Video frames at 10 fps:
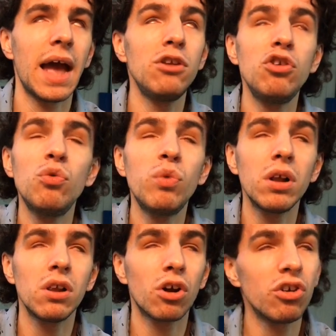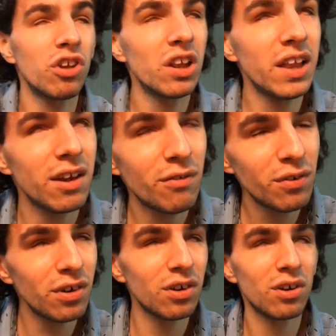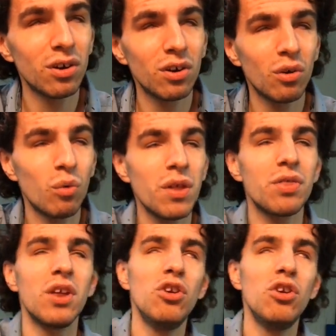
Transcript: and you will learn to live with